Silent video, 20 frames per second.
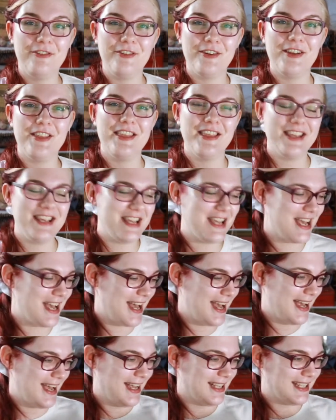the
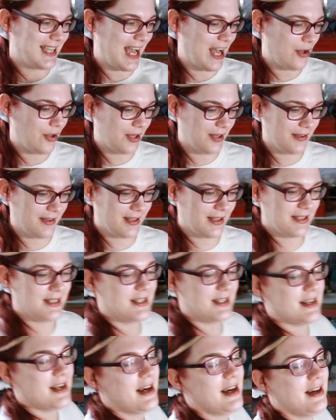cowl that,
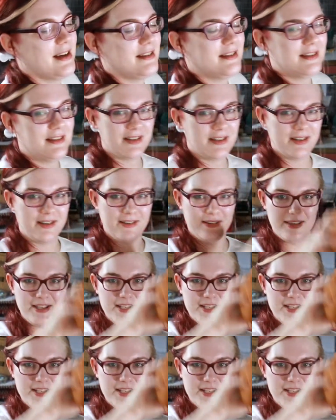this